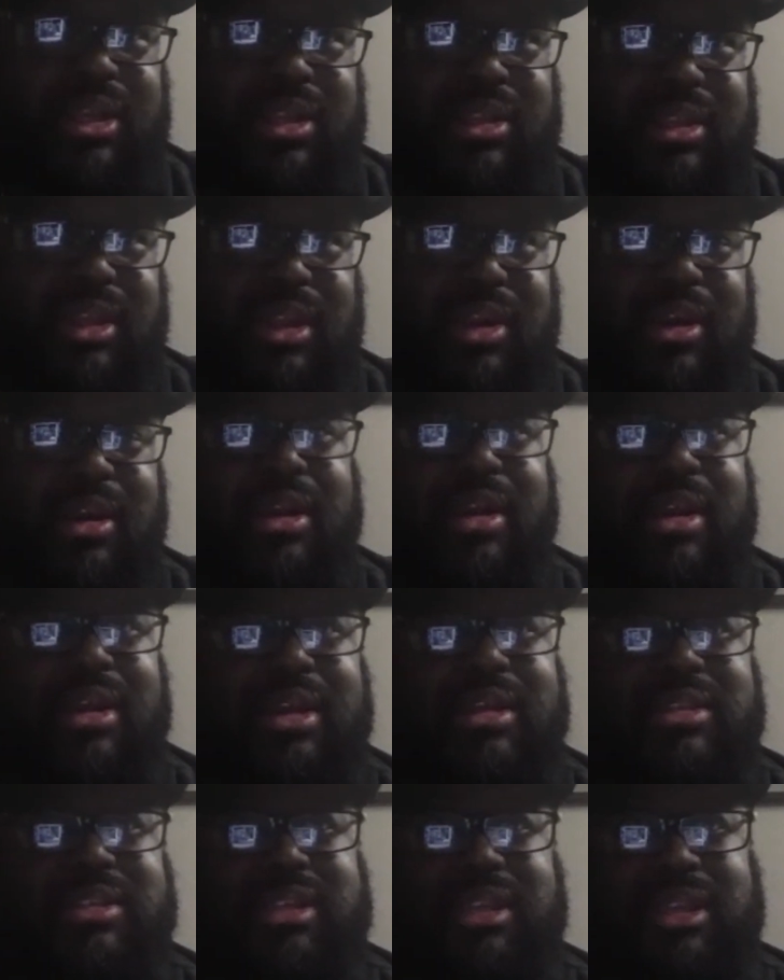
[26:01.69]
in there
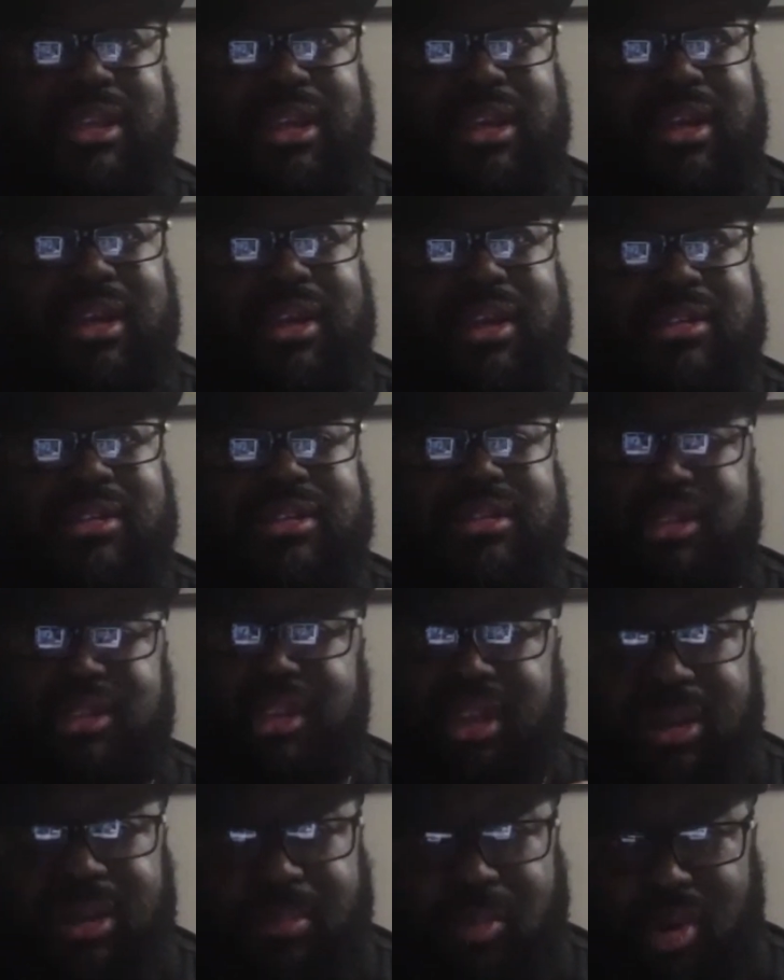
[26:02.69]
to get us the
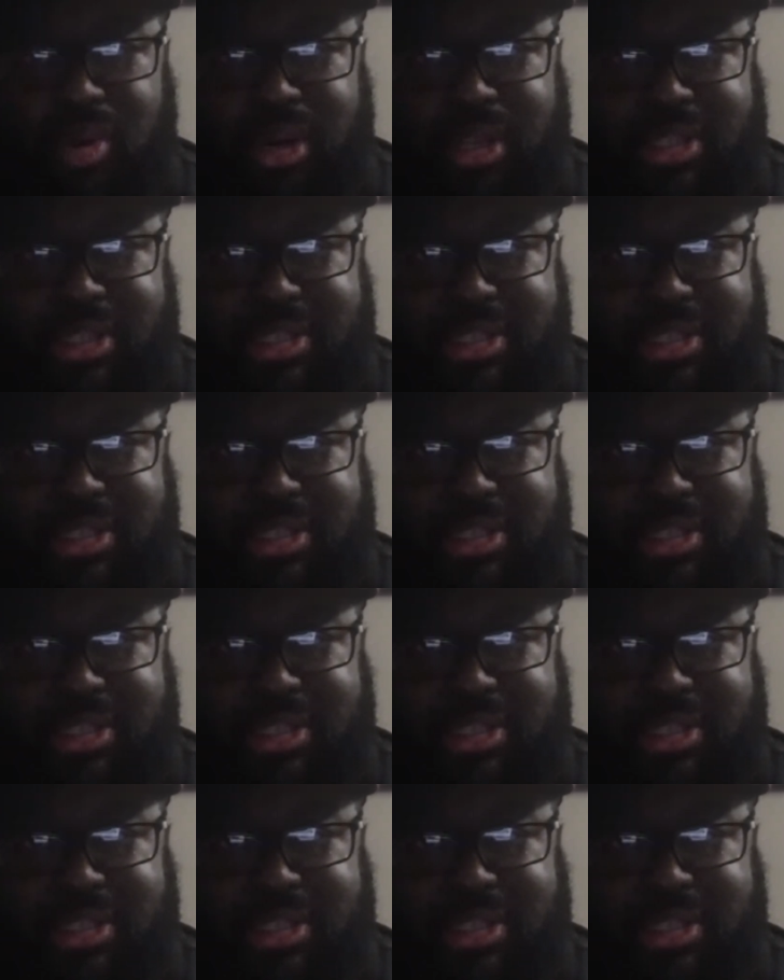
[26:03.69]
Good Morning